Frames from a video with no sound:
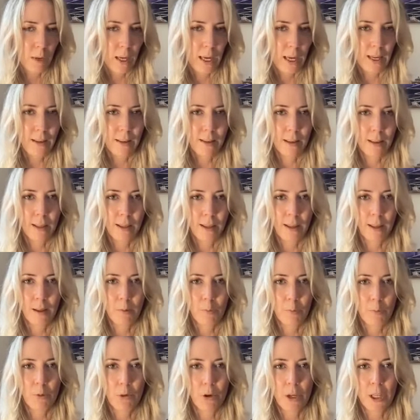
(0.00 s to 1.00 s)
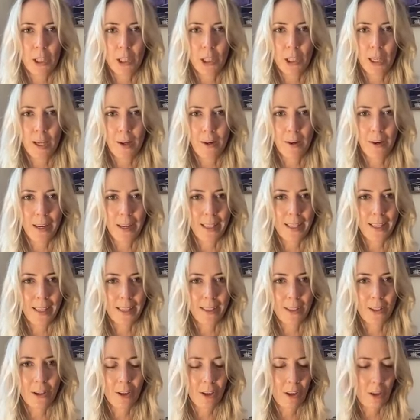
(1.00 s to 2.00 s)
anything like preachy or
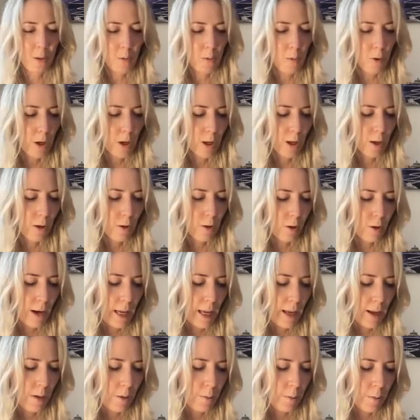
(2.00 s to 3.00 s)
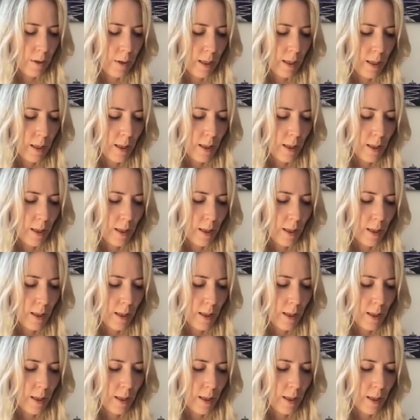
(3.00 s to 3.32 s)
anything's not going to work or help,